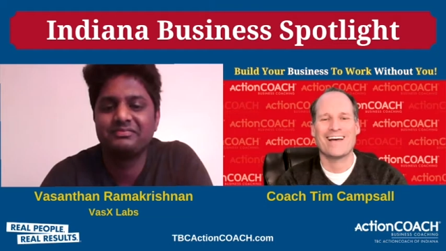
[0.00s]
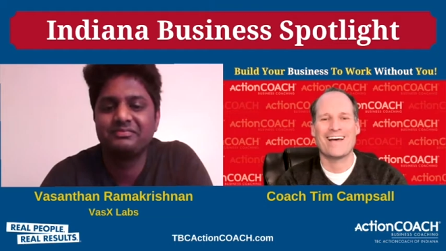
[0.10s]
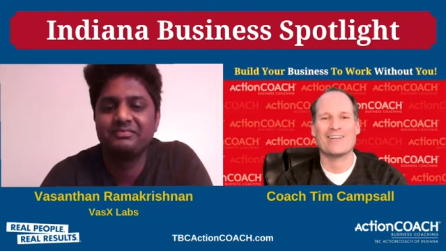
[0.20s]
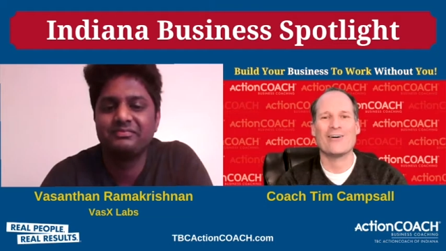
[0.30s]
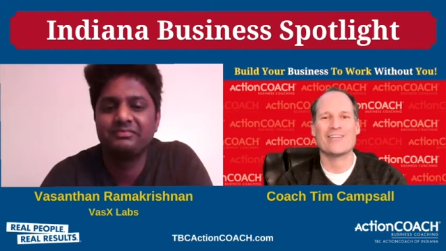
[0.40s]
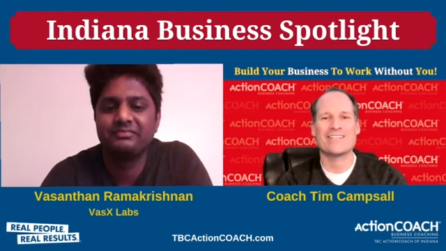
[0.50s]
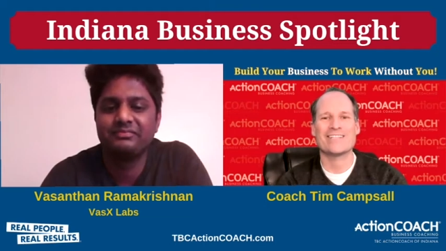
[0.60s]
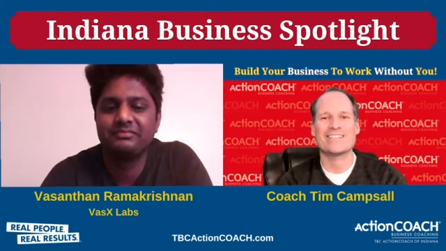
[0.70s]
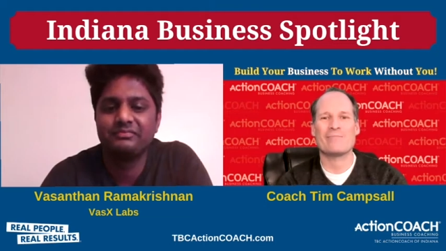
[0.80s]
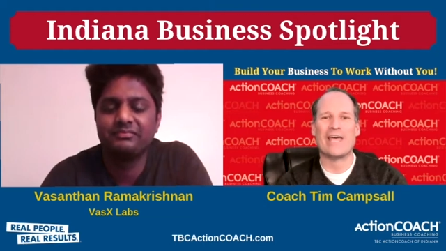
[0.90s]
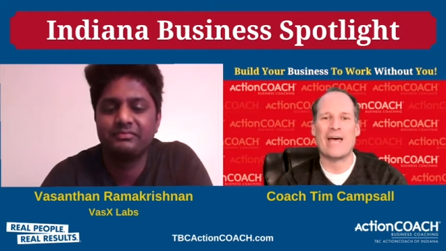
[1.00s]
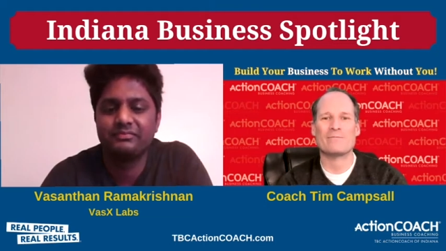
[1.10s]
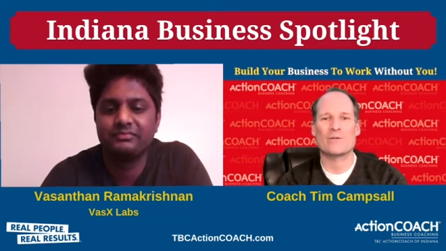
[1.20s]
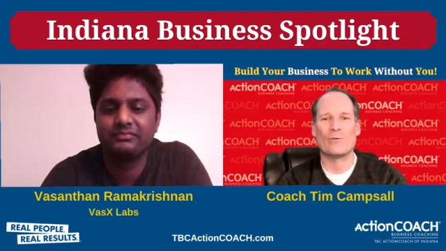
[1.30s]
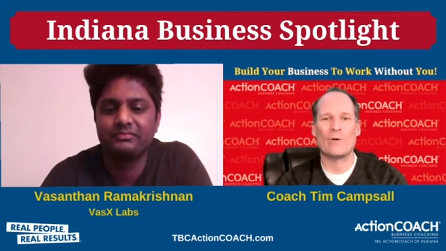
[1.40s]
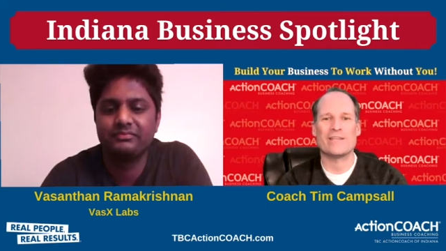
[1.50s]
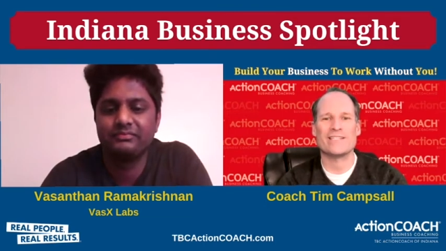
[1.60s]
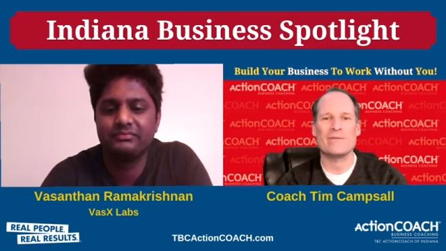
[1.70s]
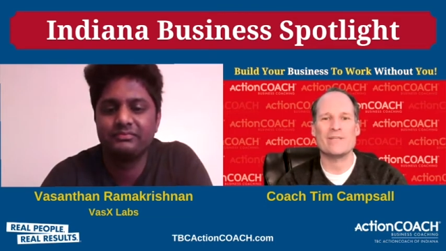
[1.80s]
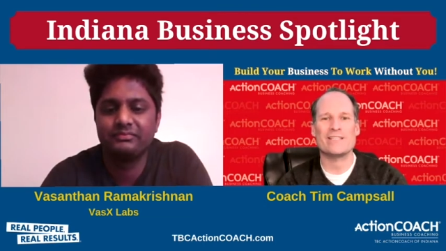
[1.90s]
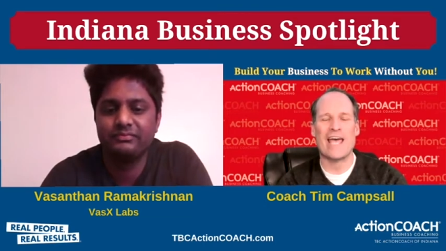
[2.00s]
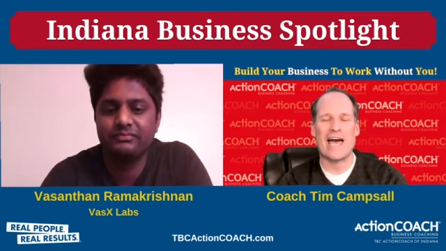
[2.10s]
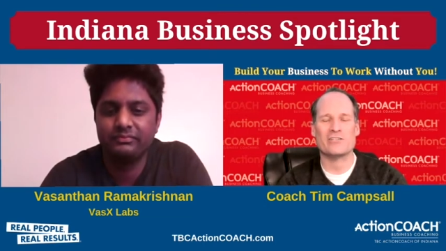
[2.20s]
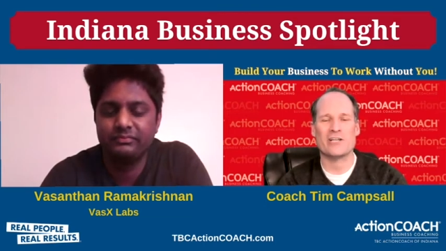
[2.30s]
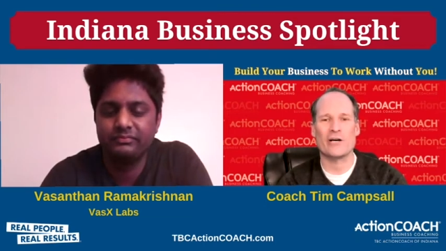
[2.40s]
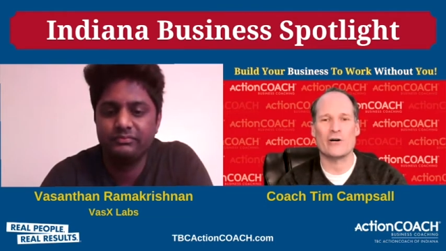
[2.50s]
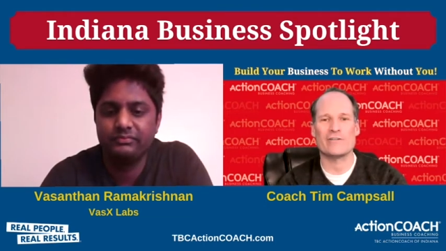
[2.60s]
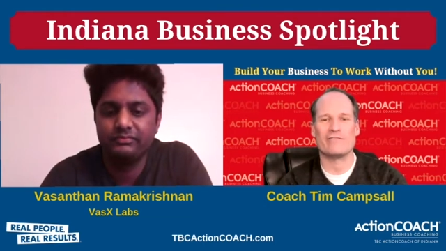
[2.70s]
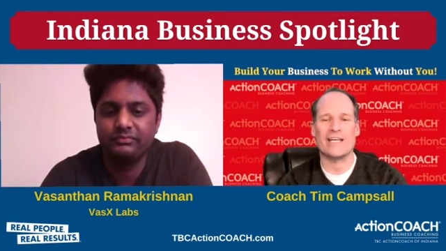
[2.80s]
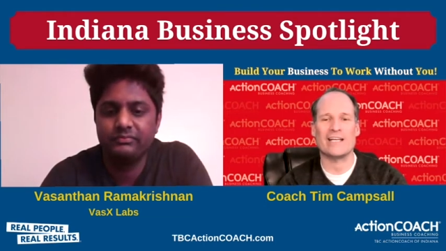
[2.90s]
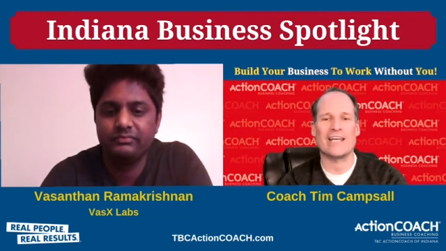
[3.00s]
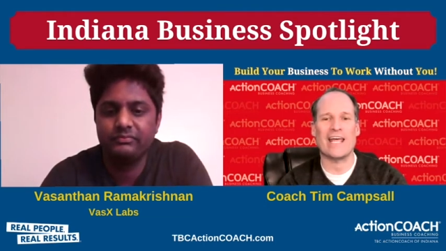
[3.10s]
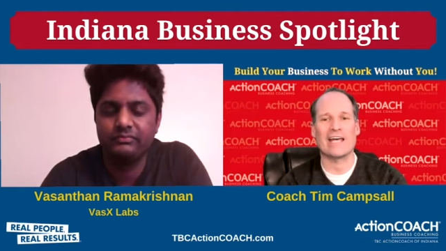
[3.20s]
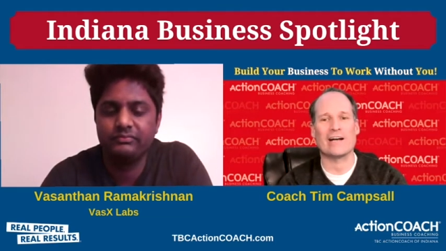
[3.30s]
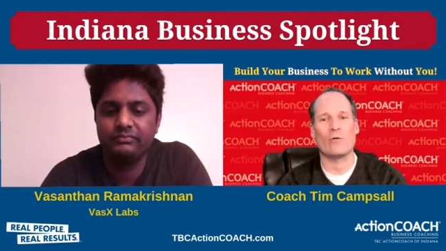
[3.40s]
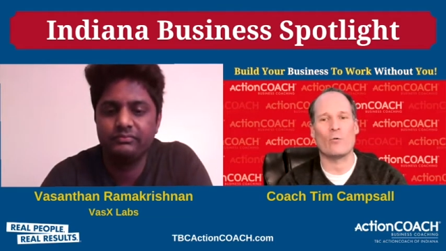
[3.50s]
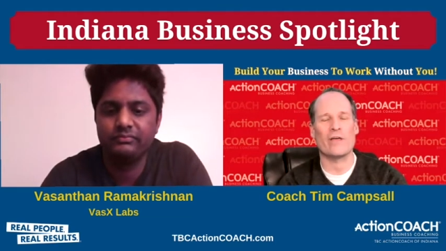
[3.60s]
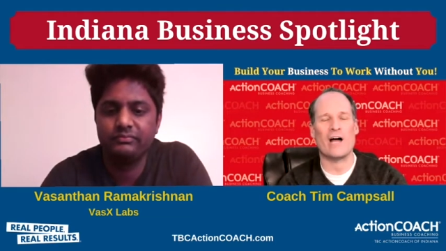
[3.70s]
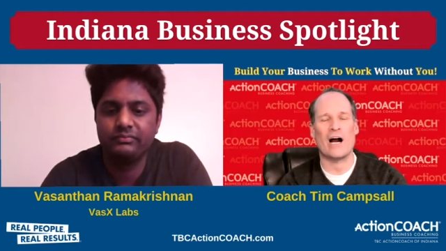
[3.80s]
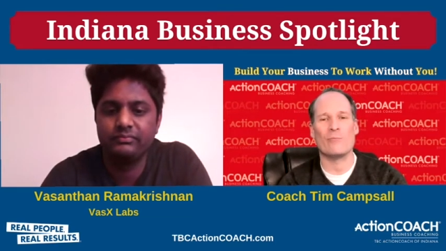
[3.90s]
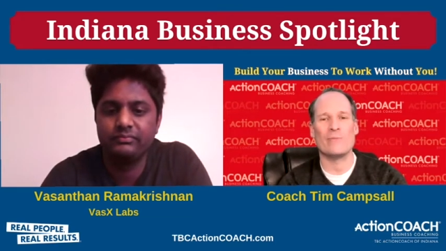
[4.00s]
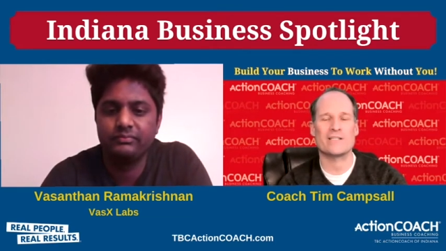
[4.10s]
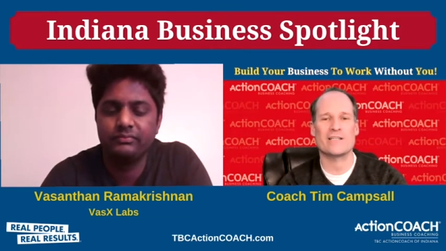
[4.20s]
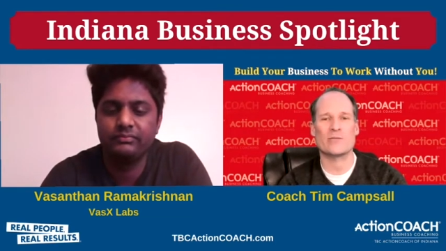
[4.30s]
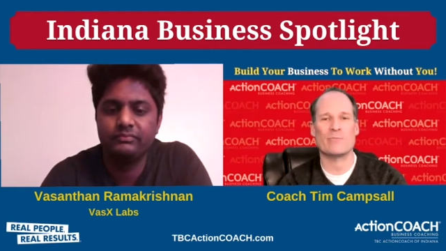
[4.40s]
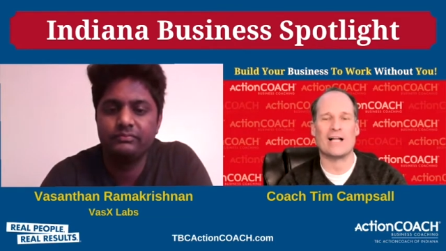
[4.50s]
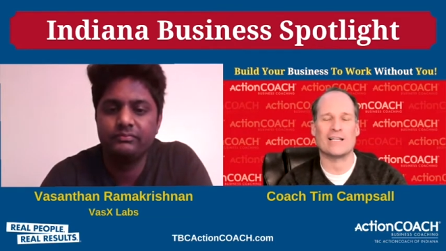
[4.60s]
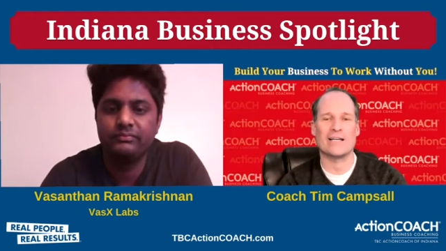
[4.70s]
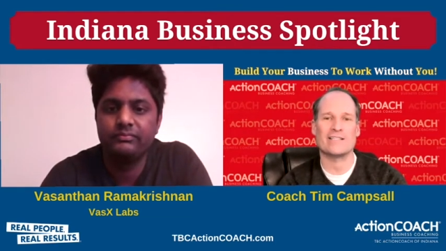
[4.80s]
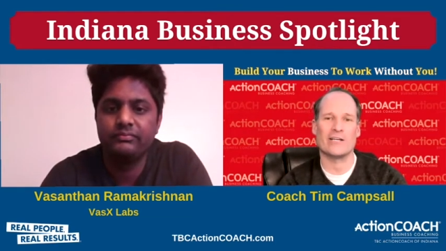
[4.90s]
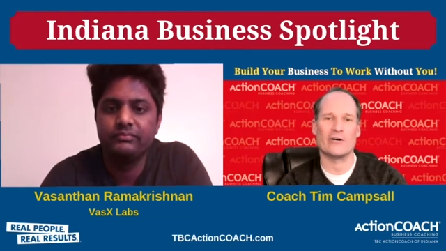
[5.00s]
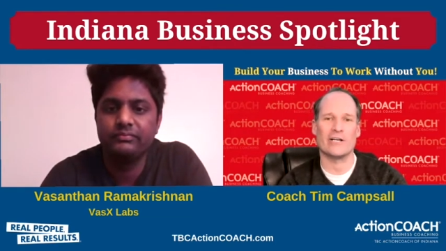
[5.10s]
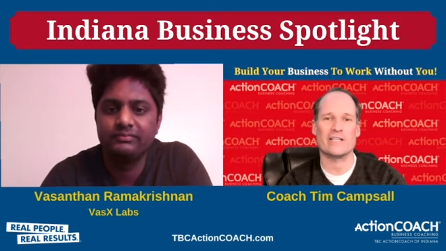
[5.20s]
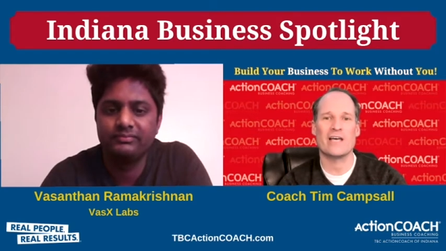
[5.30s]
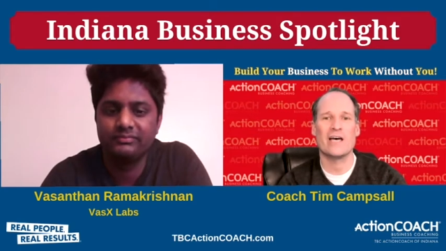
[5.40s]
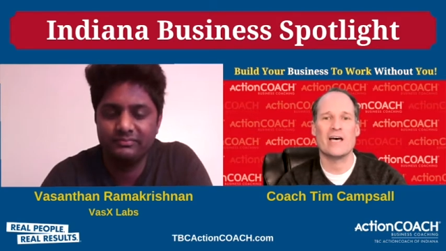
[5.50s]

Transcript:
Speaker 1: Hello, this is Tim Campsall with TBC Action Coach of Indiana with our Business Spotlight series.